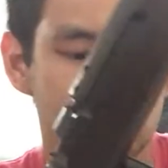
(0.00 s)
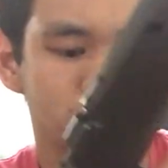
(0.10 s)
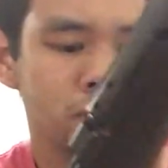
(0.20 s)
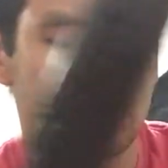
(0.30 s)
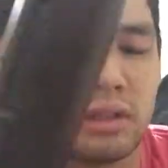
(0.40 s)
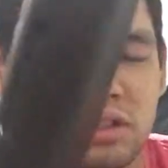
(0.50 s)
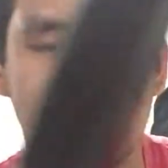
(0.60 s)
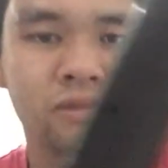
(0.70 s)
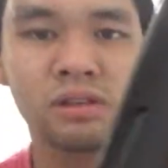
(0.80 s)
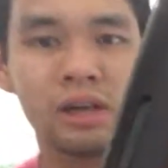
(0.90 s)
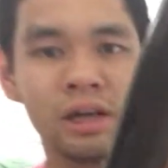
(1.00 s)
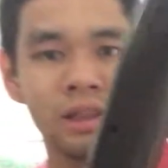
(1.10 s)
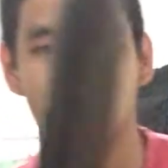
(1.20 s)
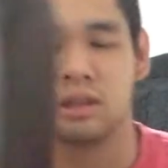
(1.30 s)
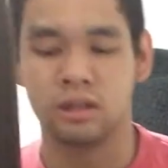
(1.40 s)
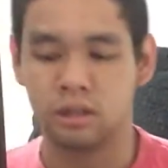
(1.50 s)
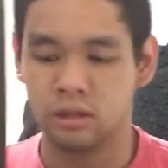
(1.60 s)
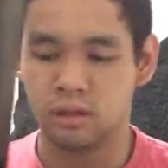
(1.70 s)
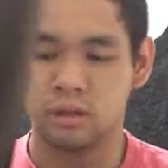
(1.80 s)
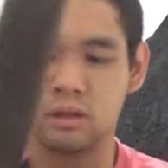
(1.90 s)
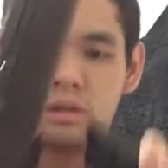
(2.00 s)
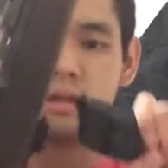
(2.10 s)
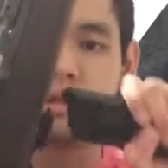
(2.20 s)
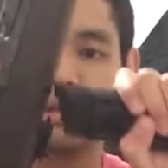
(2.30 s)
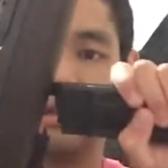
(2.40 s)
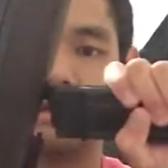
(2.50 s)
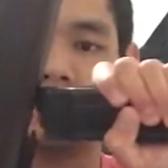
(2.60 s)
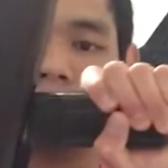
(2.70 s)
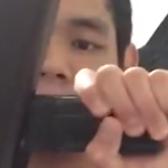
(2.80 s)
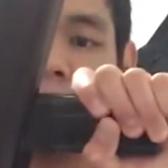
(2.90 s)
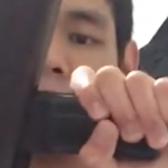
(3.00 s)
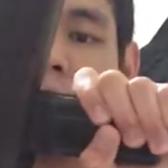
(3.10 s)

to be on the safe side, just go in like